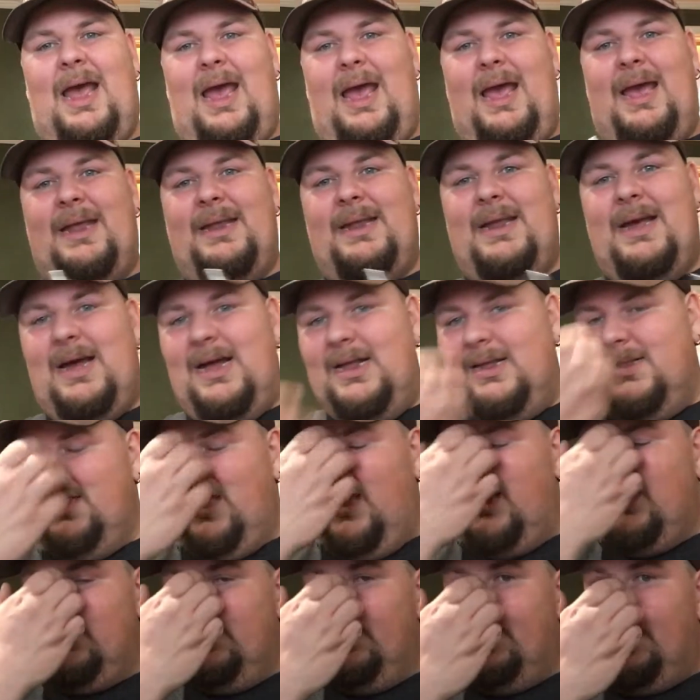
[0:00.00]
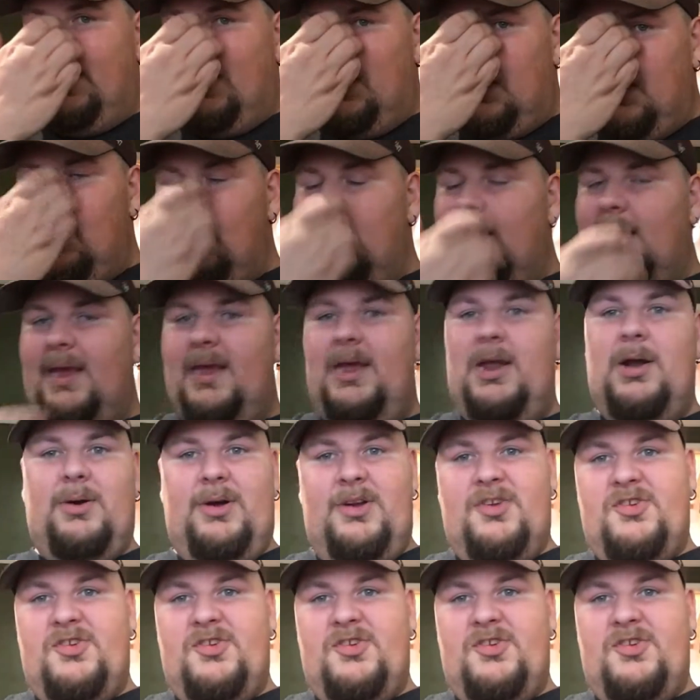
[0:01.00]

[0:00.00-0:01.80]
And luckily, you know,